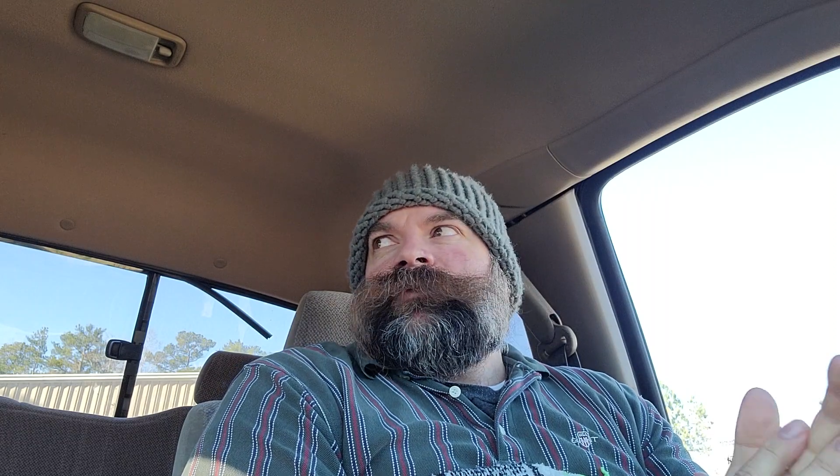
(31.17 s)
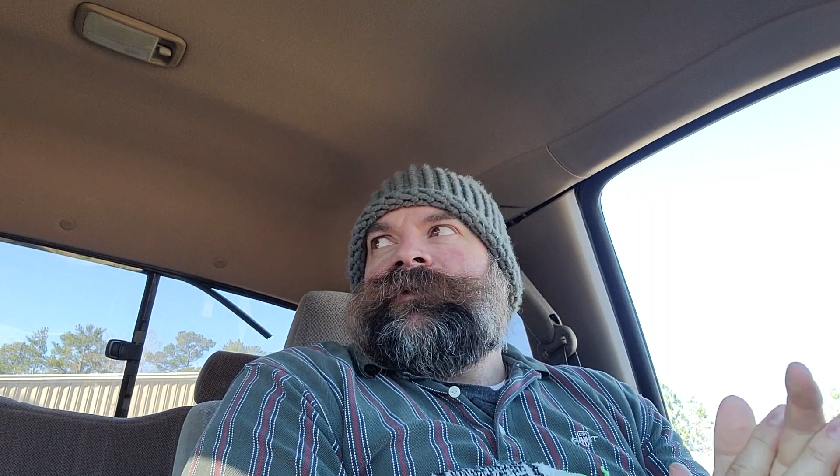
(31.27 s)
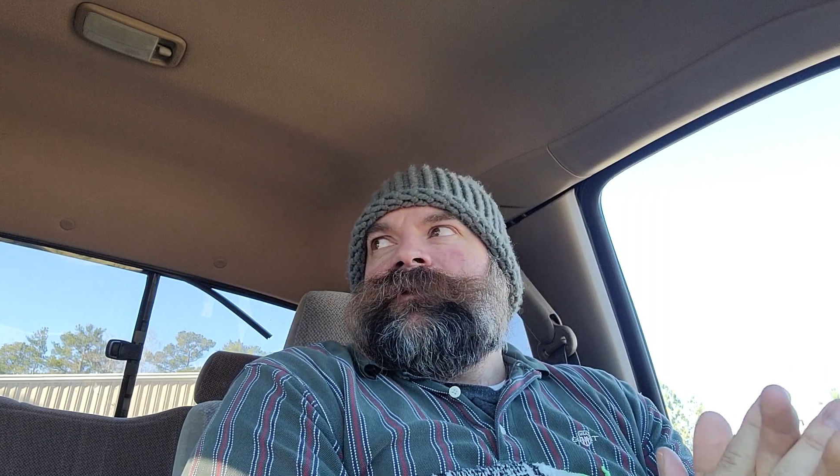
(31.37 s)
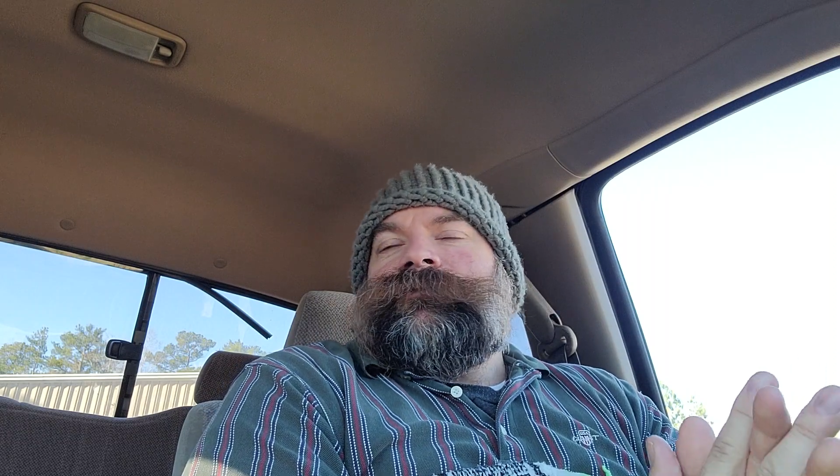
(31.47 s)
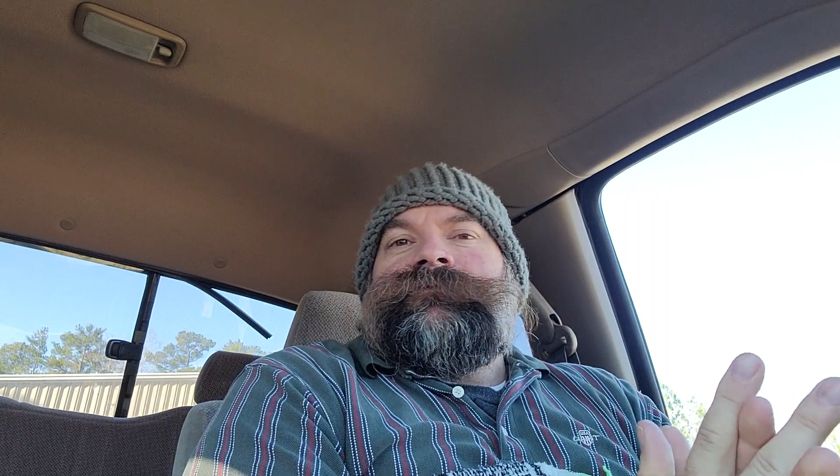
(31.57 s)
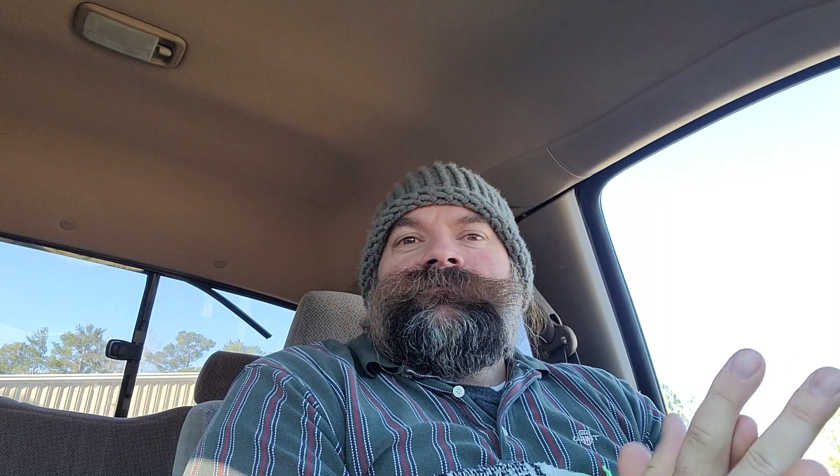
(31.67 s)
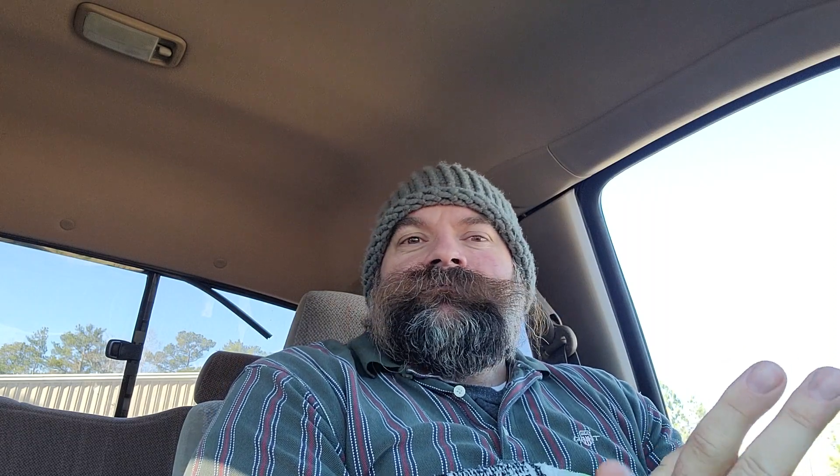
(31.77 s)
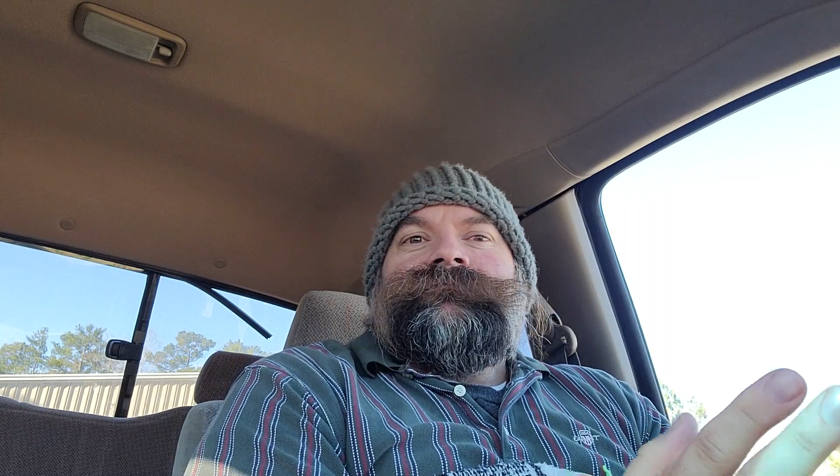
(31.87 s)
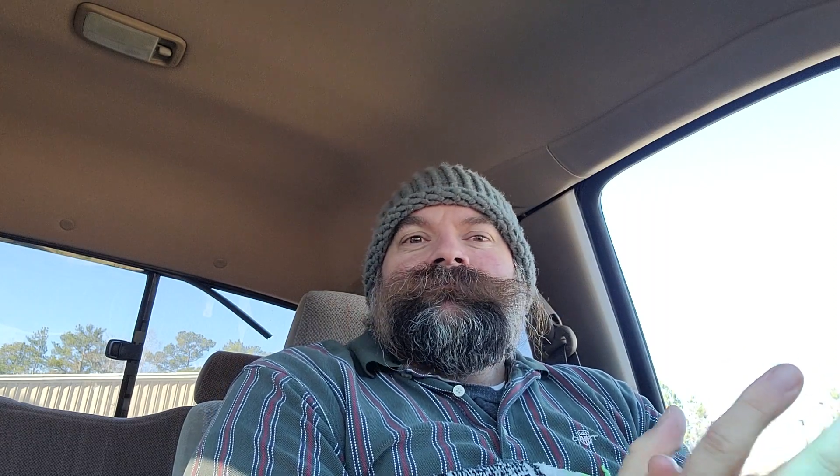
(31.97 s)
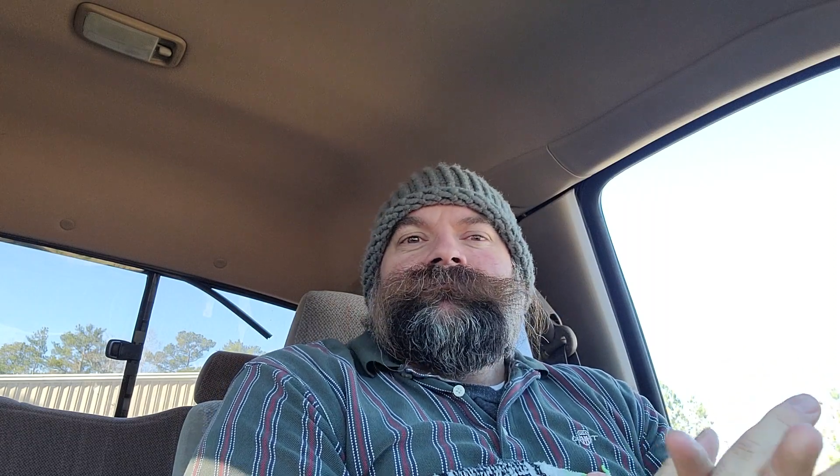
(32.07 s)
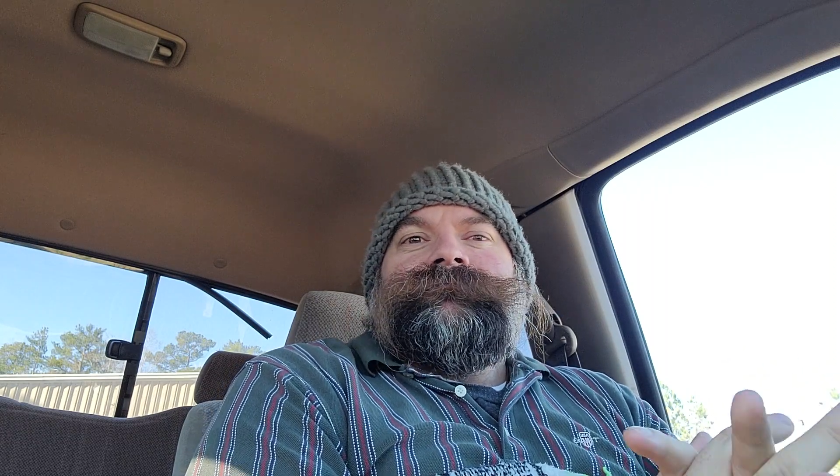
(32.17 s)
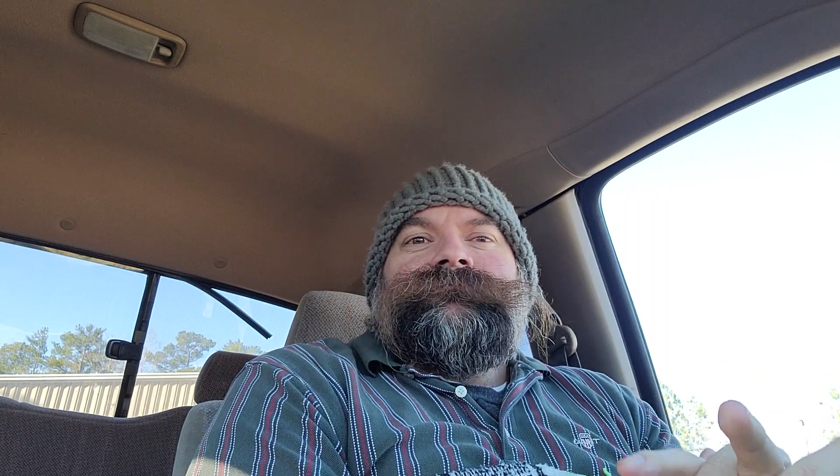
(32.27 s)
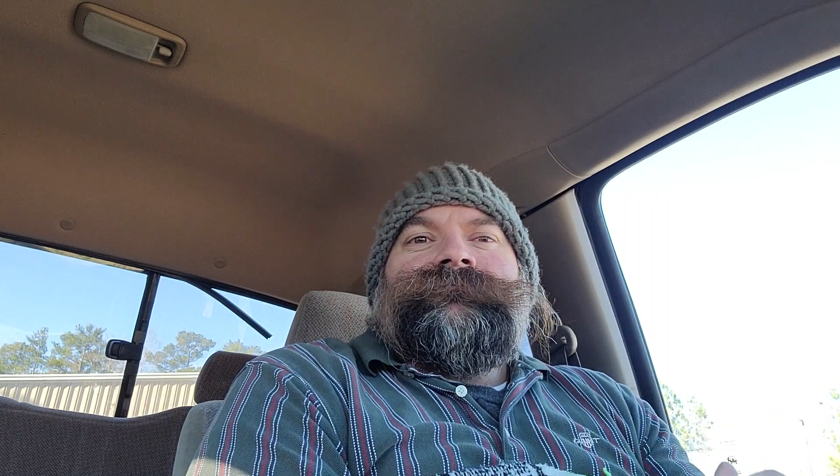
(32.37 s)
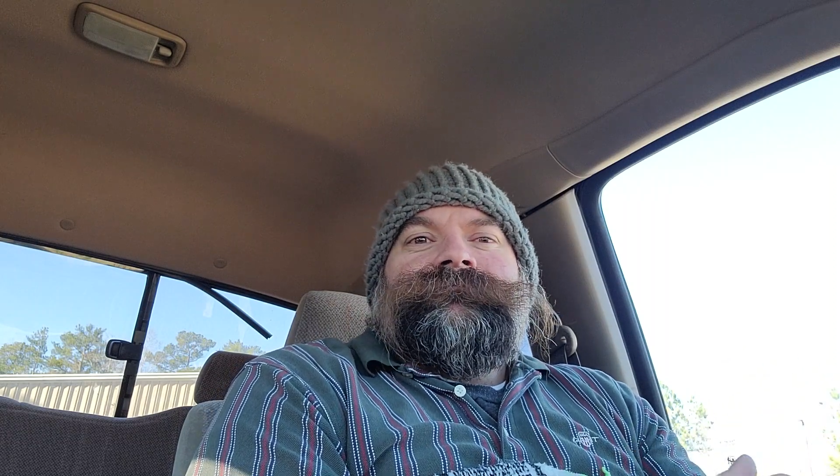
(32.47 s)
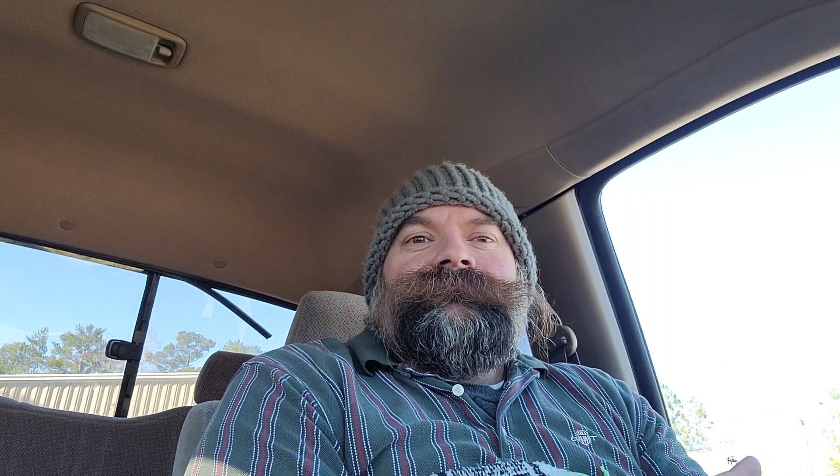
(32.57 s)
window
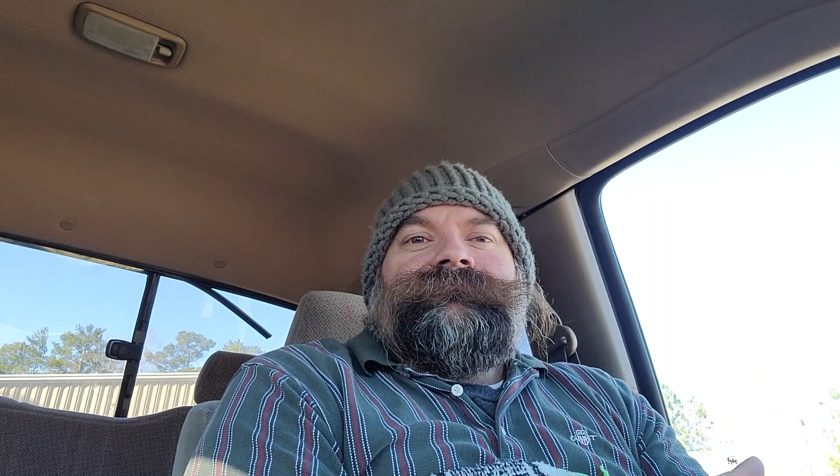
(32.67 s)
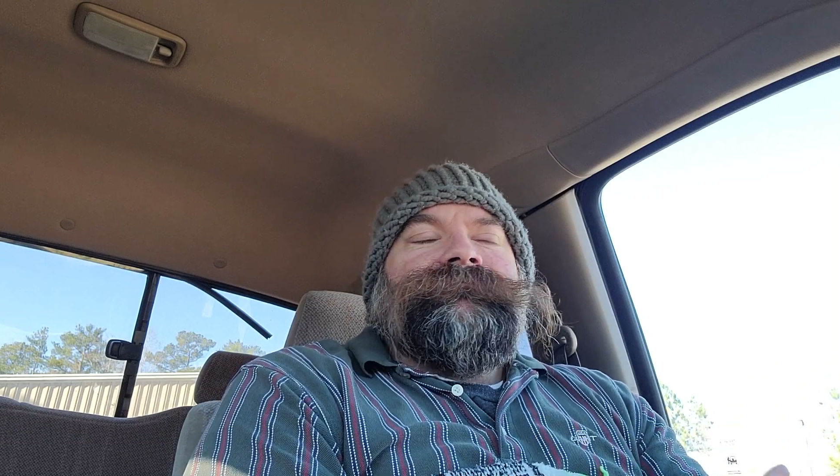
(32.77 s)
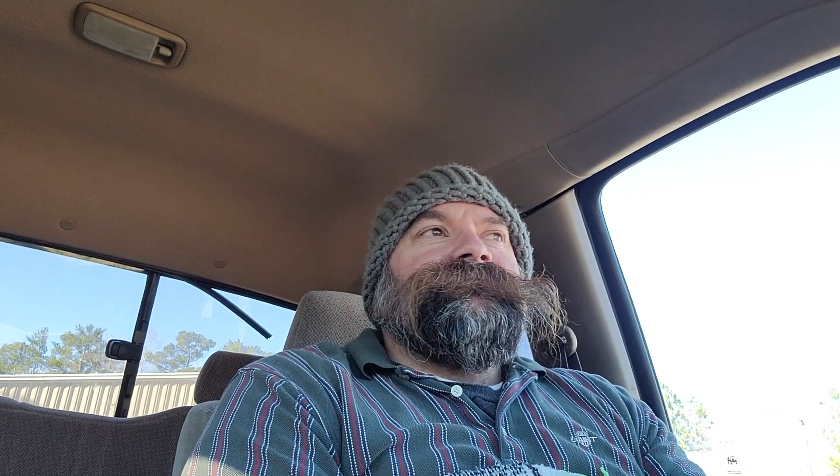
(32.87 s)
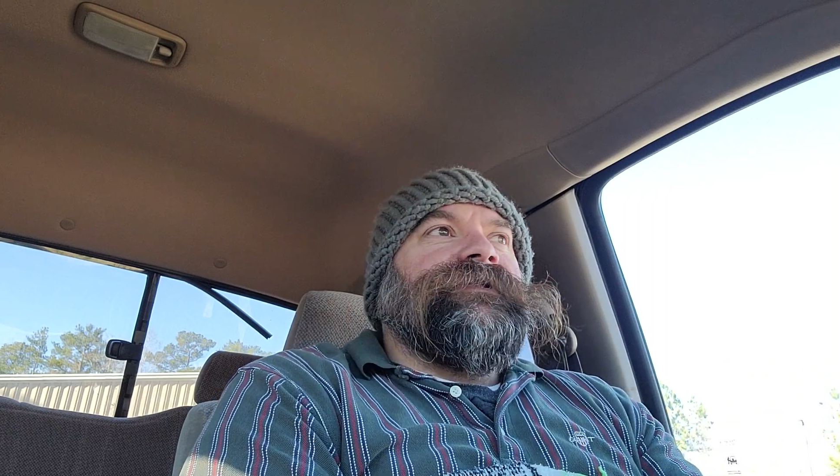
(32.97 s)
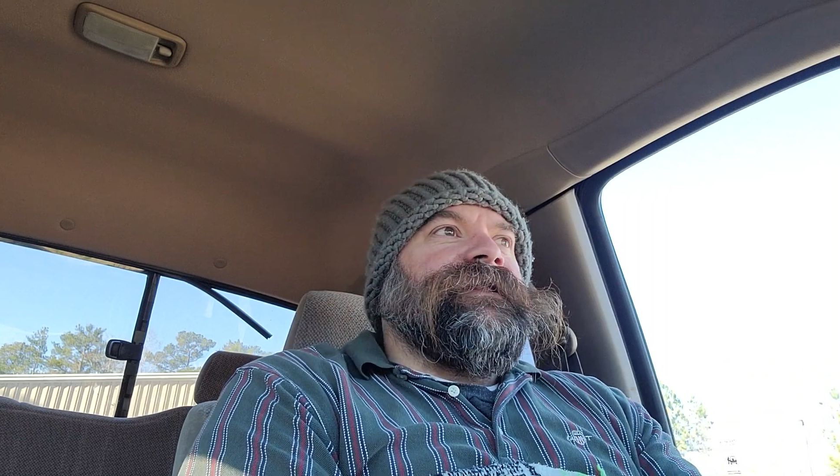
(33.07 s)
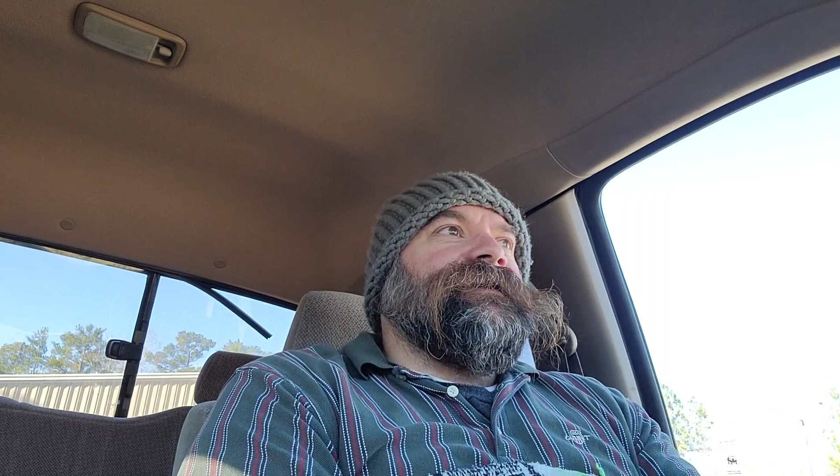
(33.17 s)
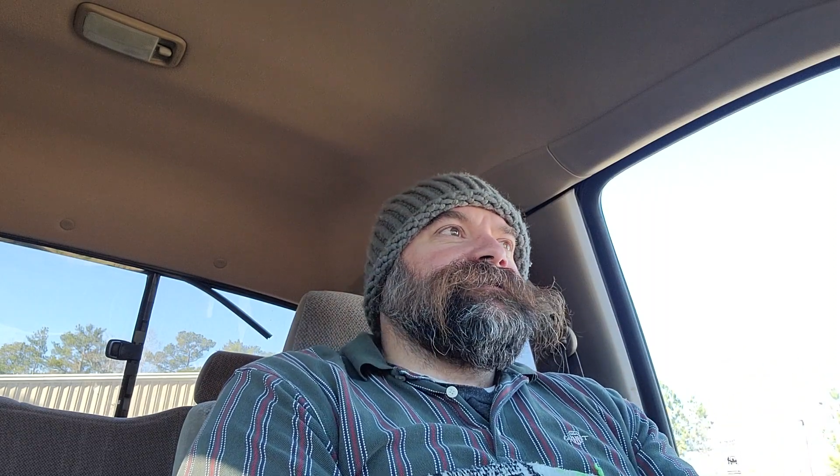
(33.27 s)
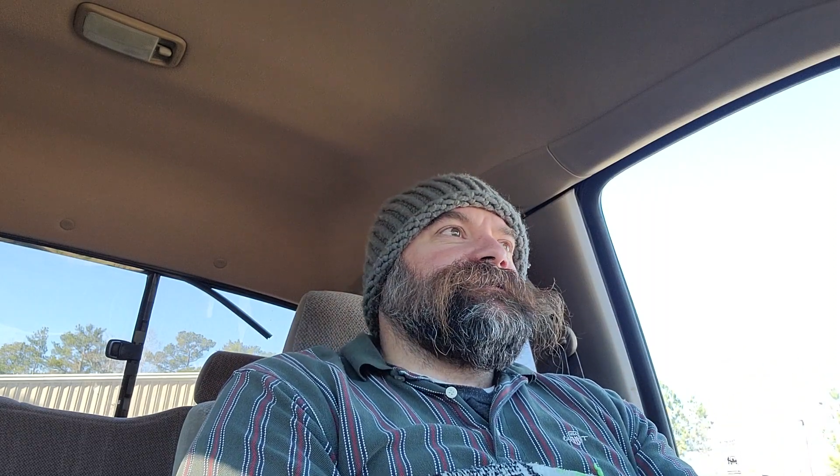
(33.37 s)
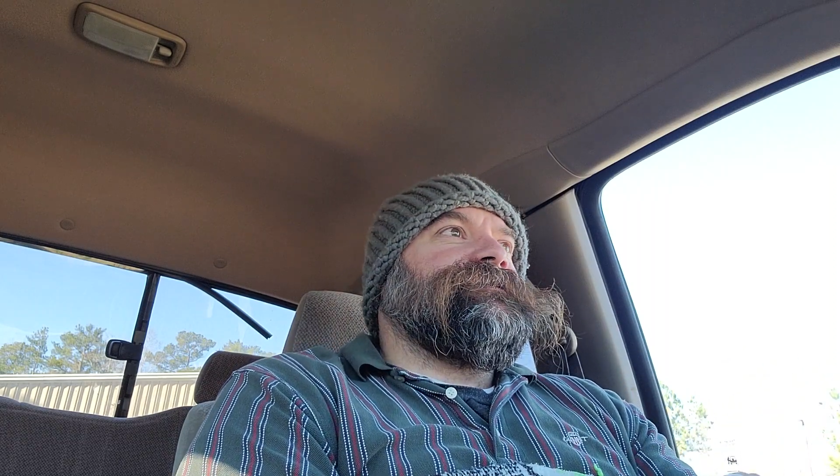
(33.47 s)
the last